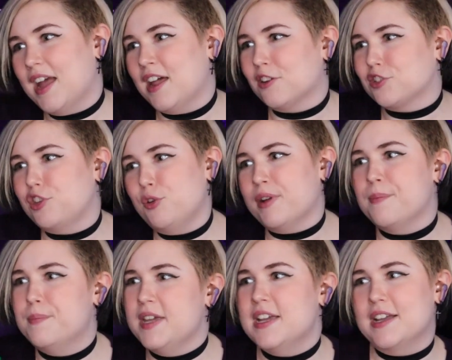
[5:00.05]
And also, you
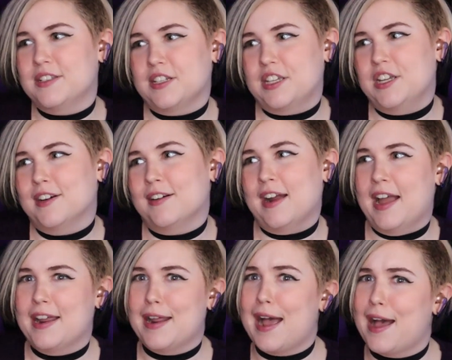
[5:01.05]
can be insecure
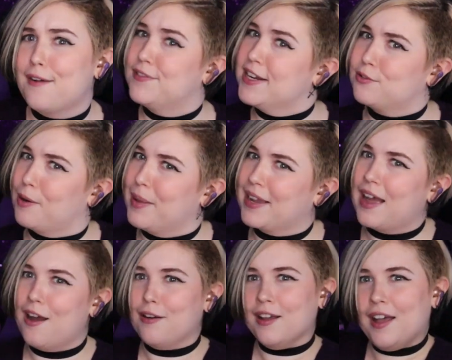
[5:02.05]
and have days where I'm like,
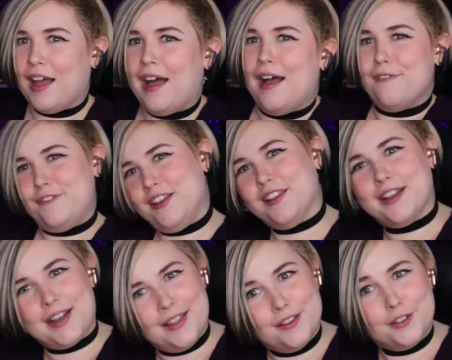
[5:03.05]
okay, I feel
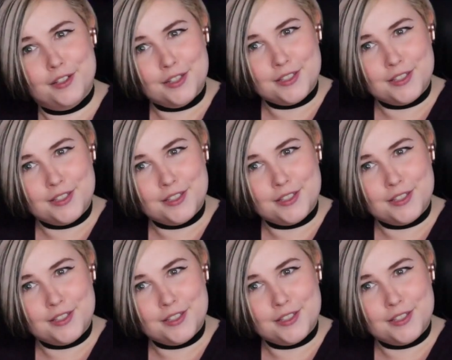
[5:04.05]
like I look